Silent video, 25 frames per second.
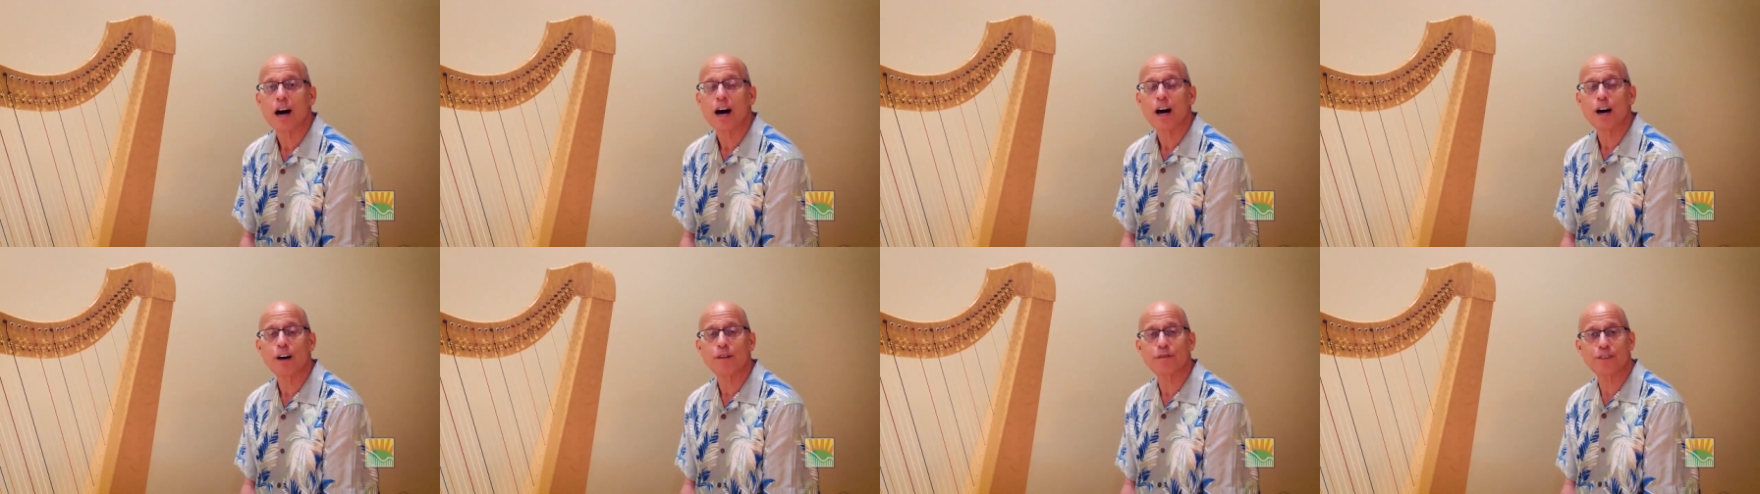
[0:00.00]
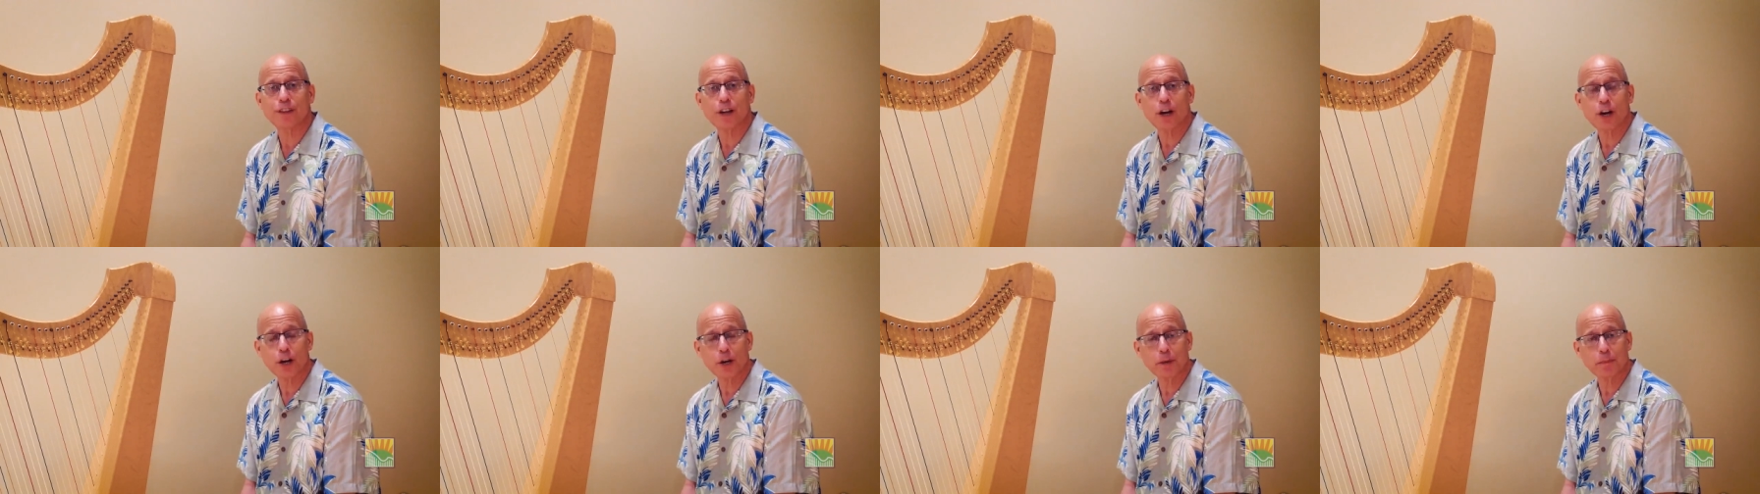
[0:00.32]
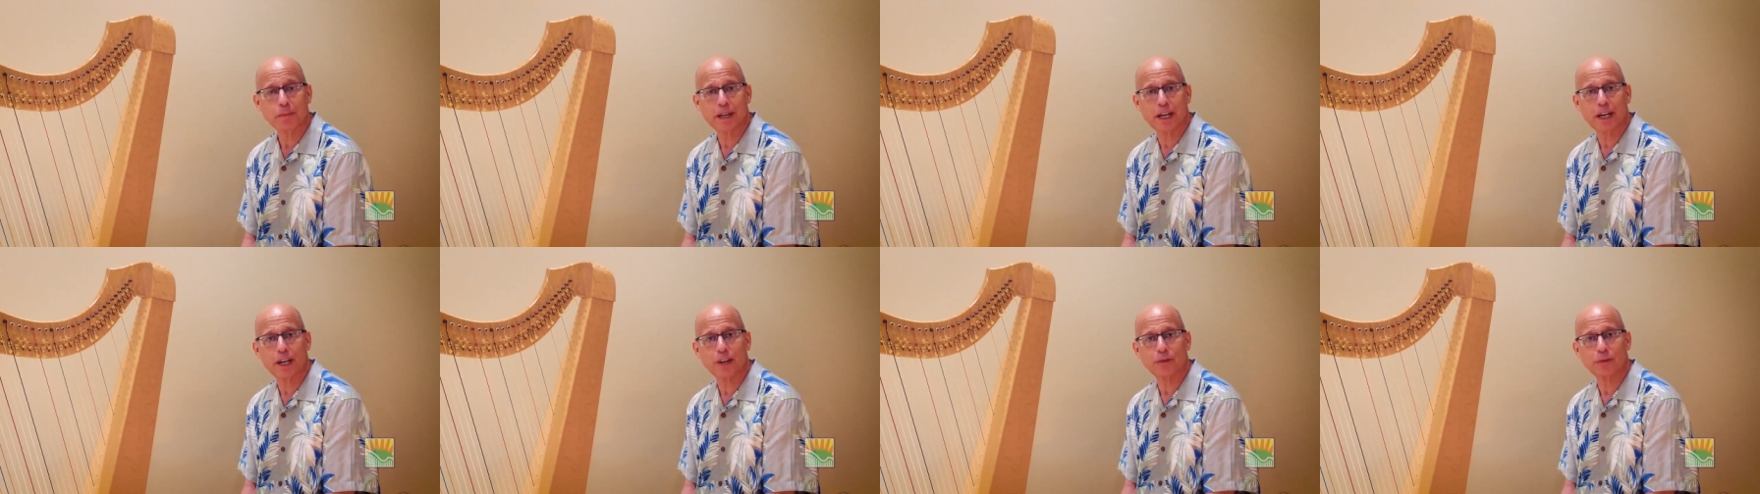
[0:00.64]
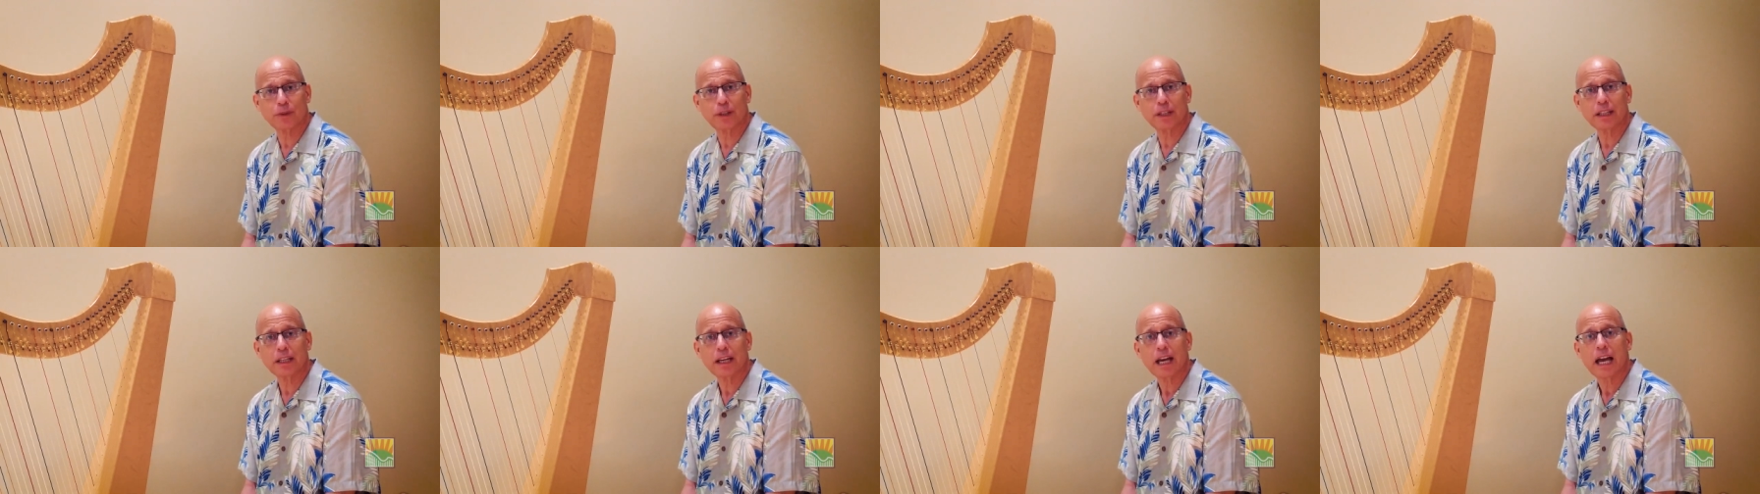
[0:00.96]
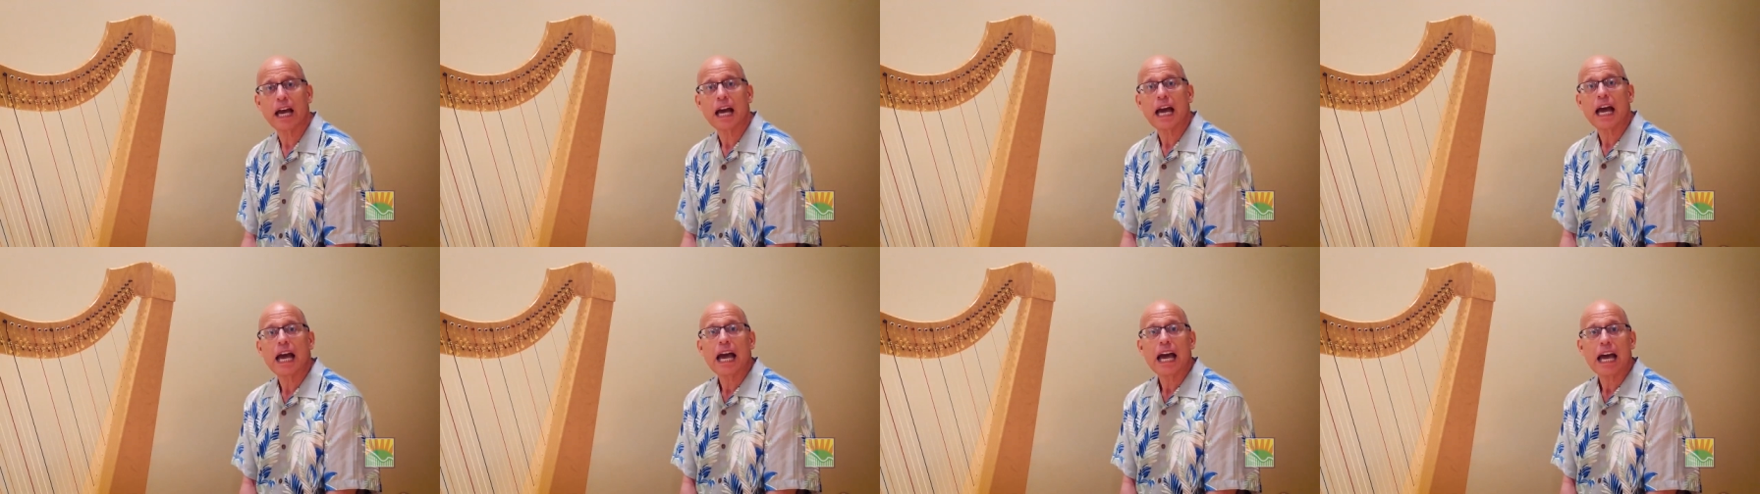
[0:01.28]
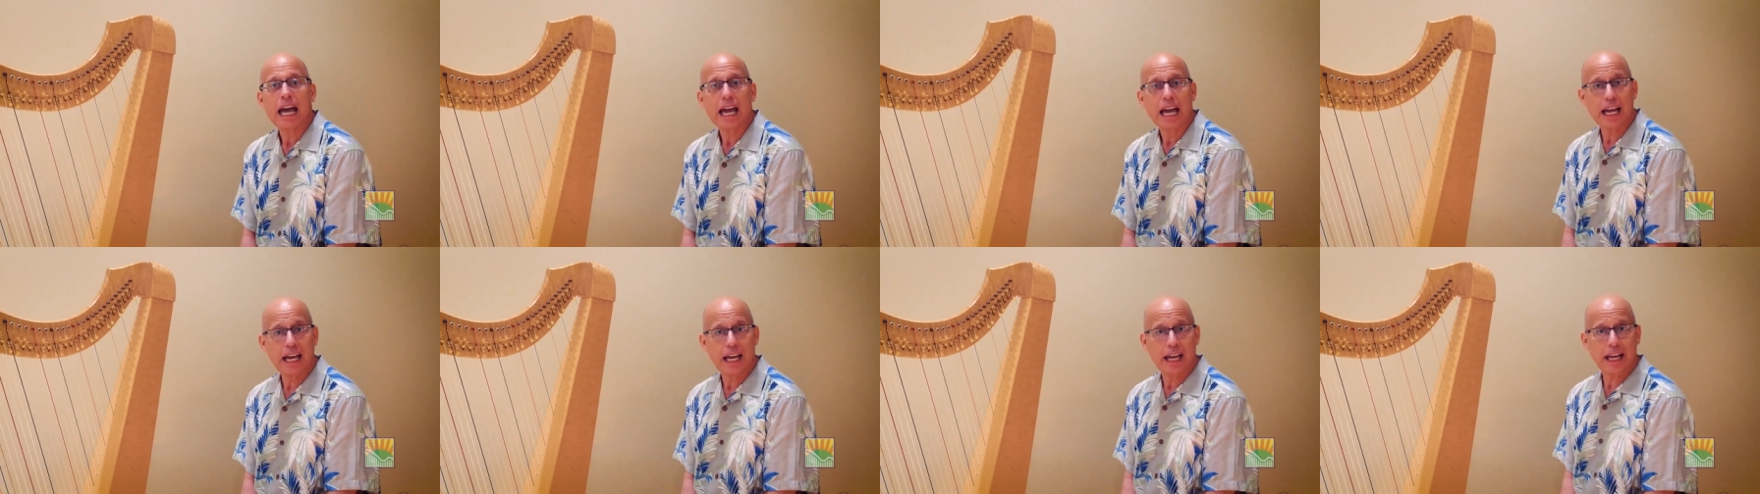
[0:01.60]
of the Harp Gathering,
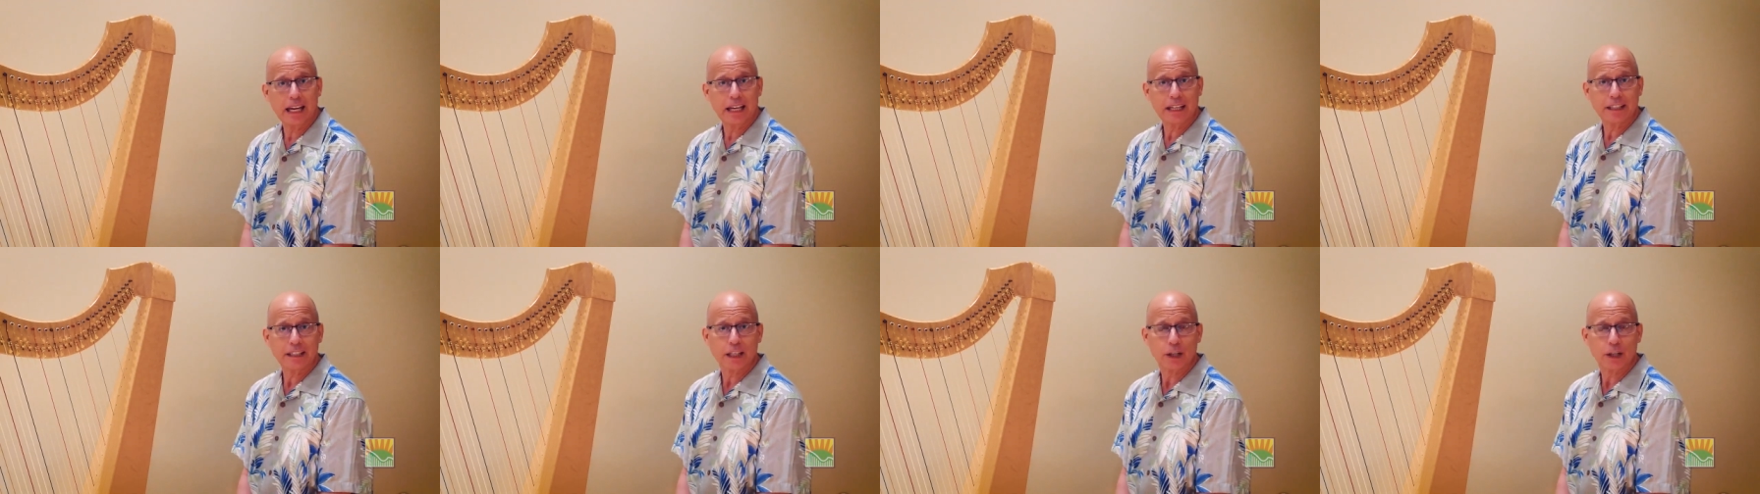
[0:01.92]
and